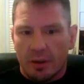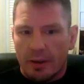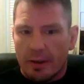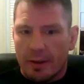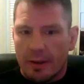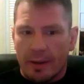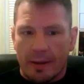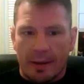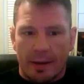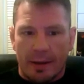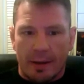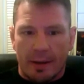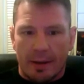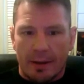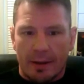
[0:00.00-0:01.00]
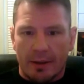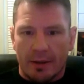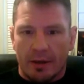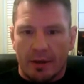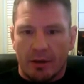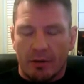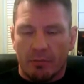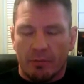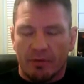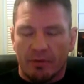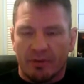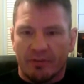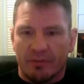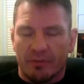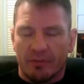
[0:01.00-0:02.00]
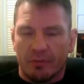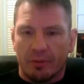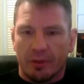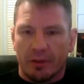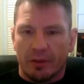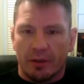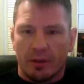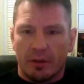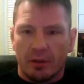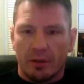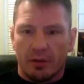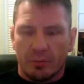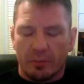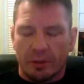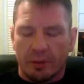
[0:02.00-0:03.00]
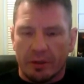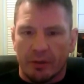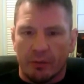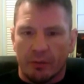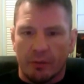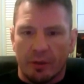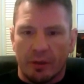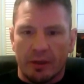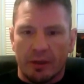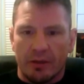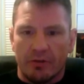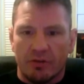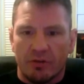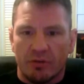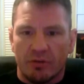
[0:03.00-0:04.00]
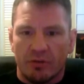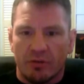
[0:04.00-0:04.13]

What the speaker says: and, you know, both of them splitting a win each.